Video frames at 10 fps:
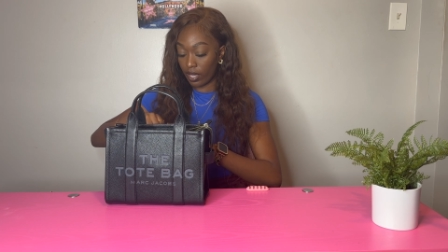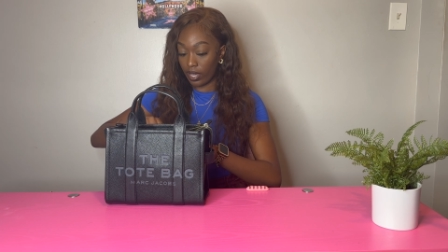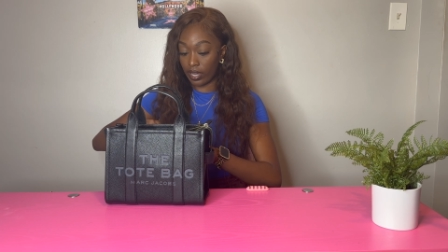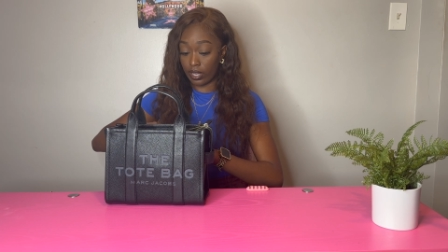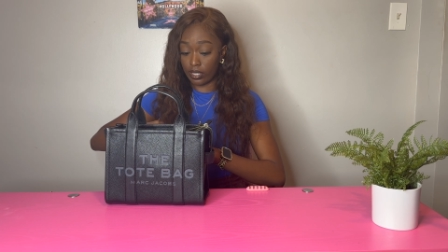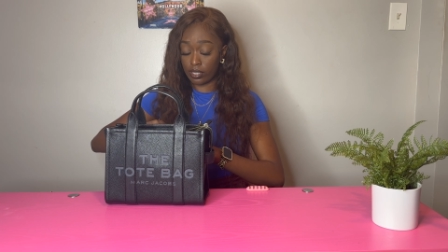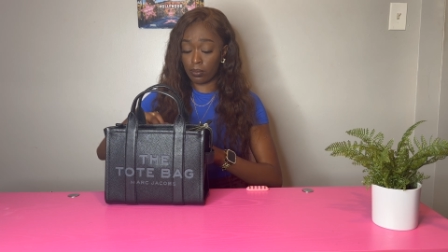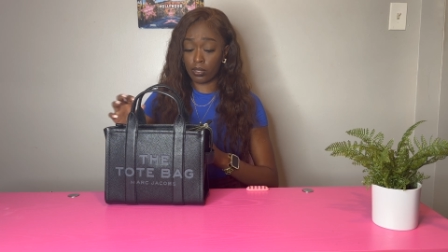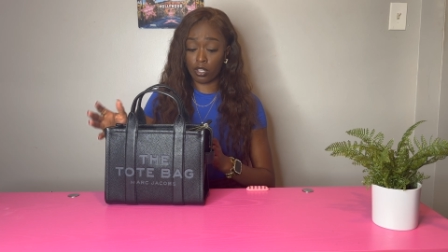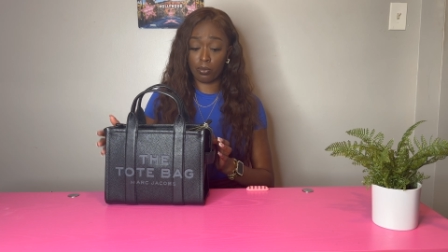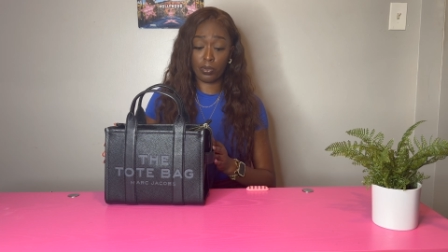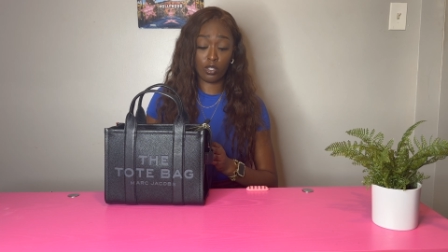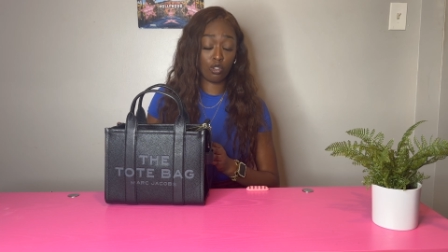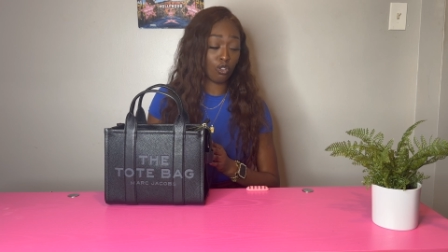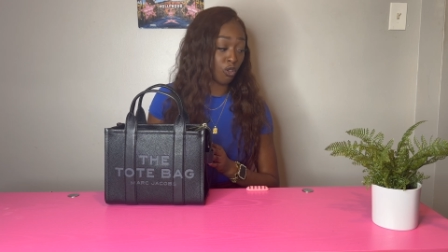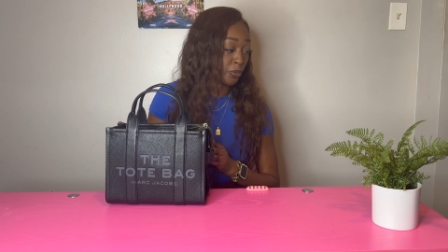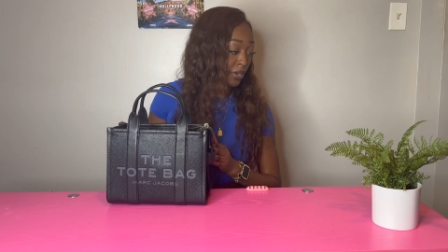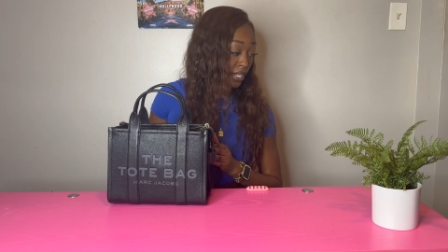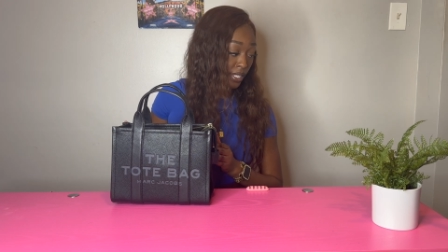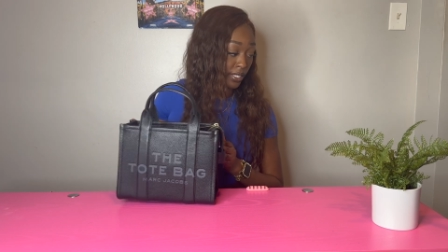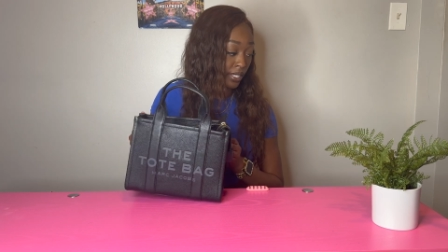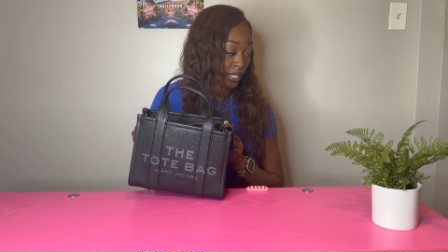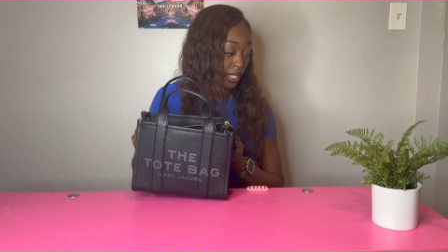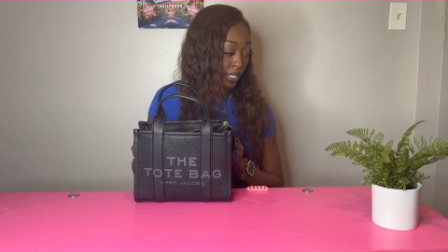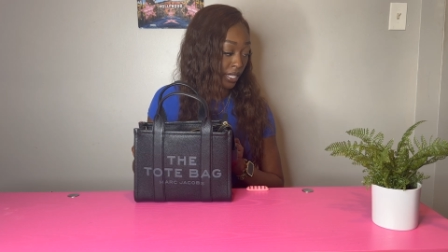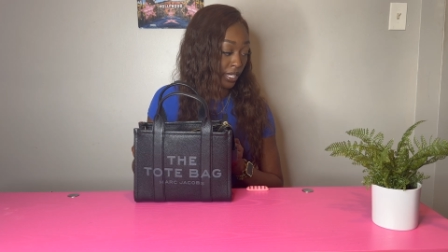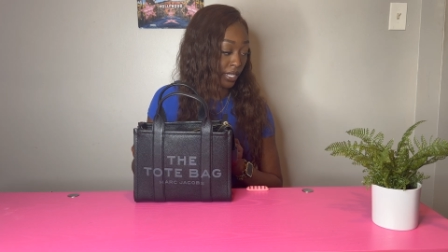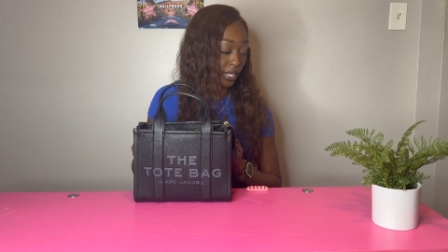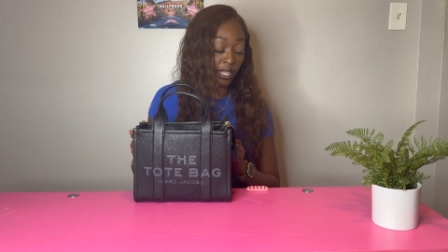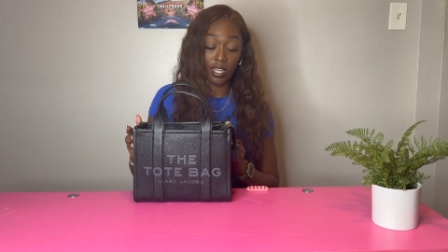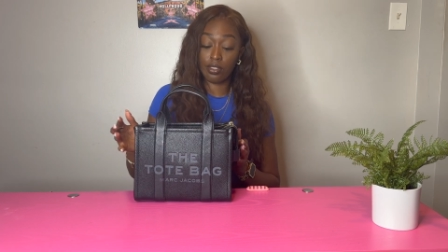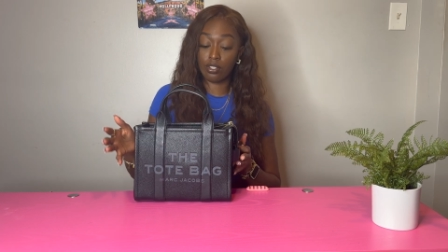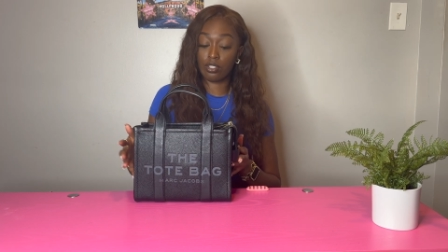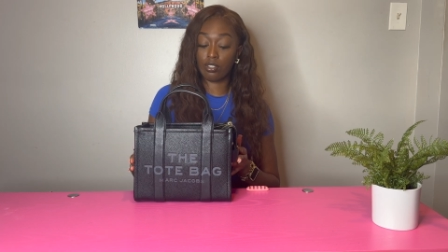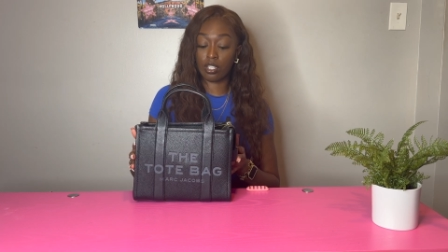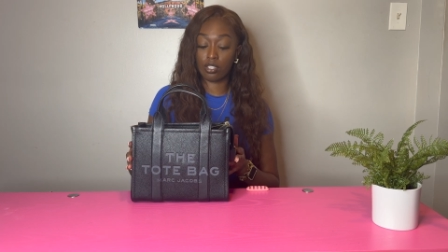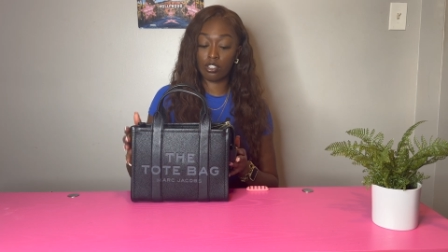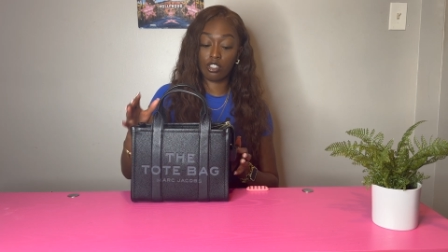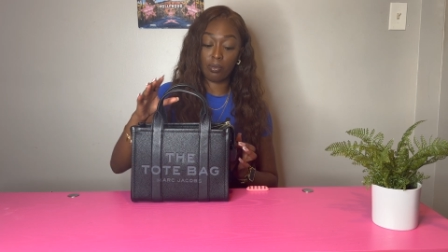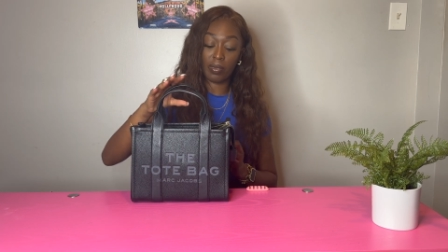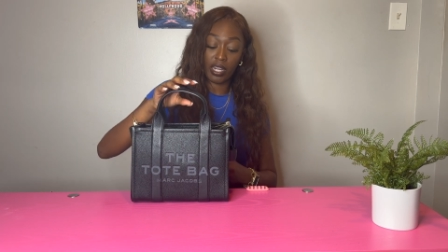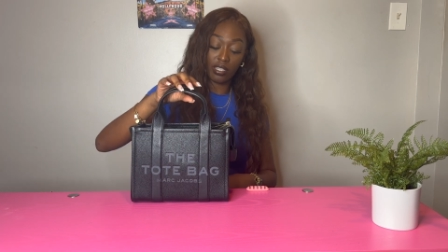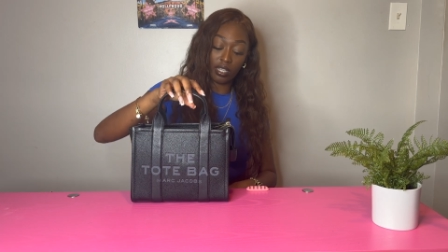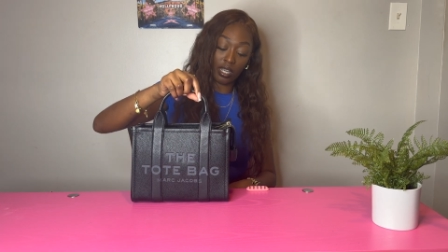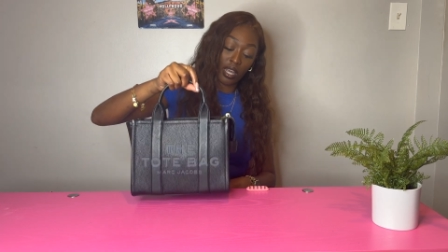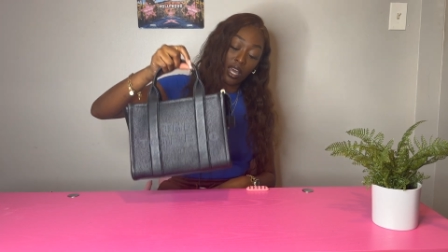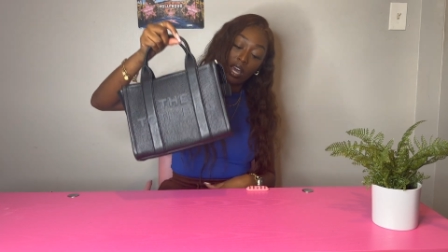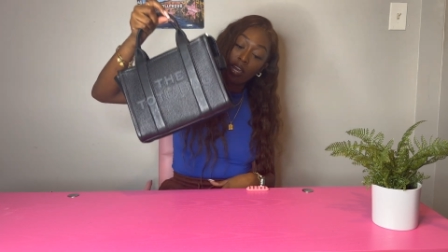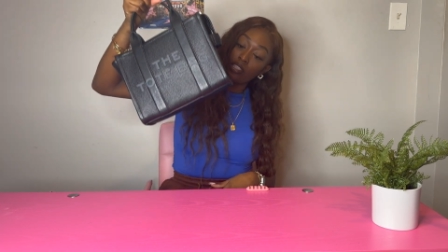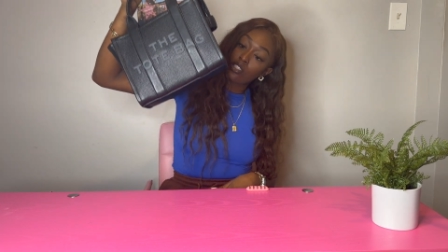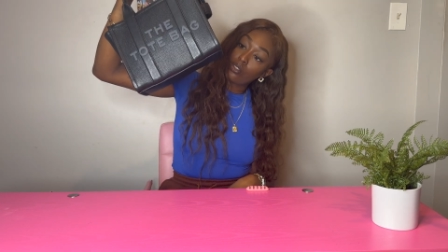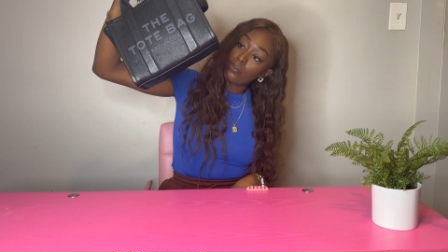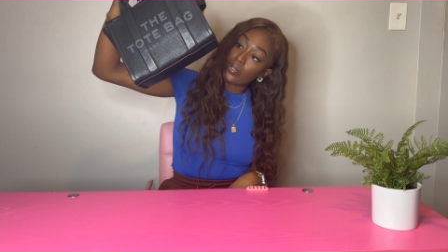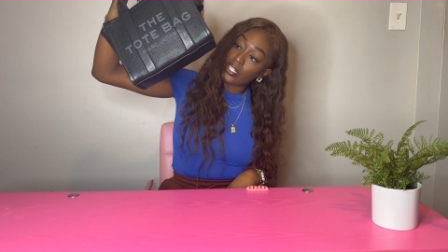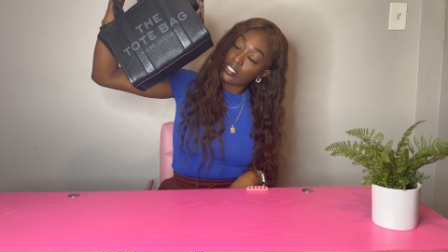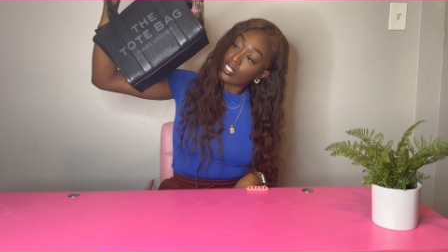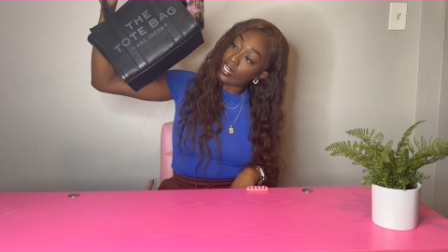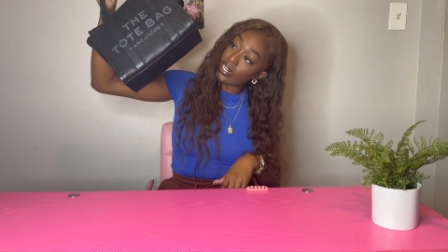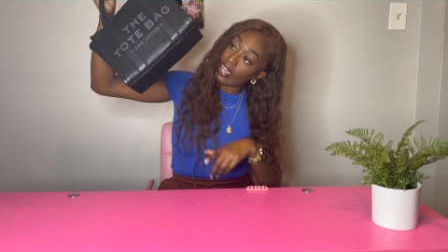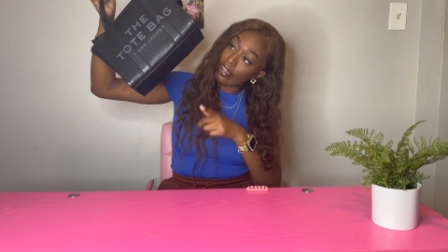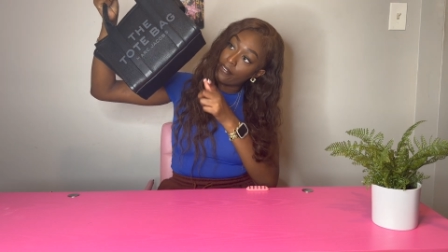and it seems like it'd be super easy to clean. The structure is amazing. I do wish that it had